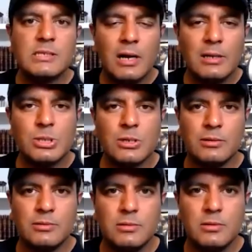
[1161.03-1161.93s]
culture,
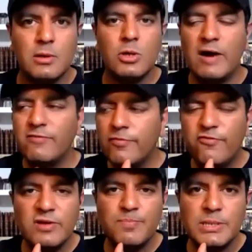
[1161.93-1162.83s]
you have a
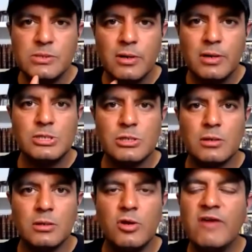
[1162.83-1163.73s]
fear-based
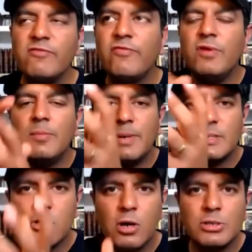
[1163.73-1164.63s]
religion, you have a
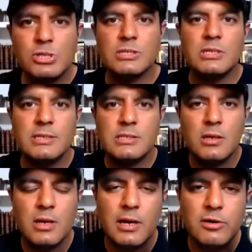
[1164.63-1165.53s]
fear-based consciousness in
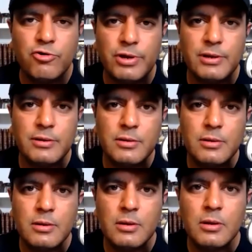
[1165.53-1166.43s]
a country,
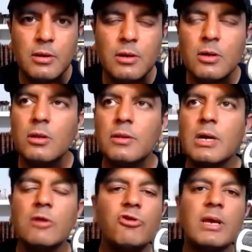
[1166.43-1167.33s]
the
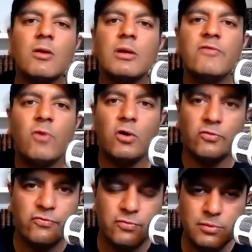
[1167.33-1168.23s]
country cannot
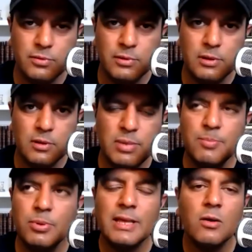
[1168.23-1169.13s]
evolve.
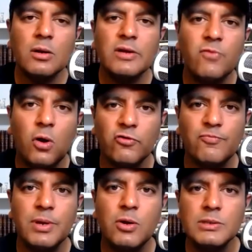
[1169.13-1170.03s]
People cannot evolve
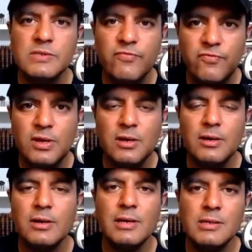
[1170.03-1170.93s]
because
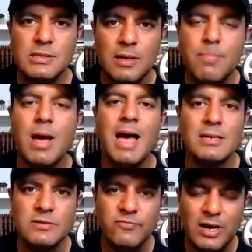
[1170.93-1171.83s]
fear is a
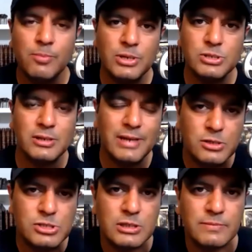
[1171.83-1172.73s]
bad vibrational
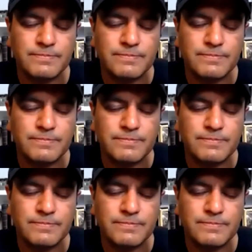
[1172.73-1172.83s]
energy.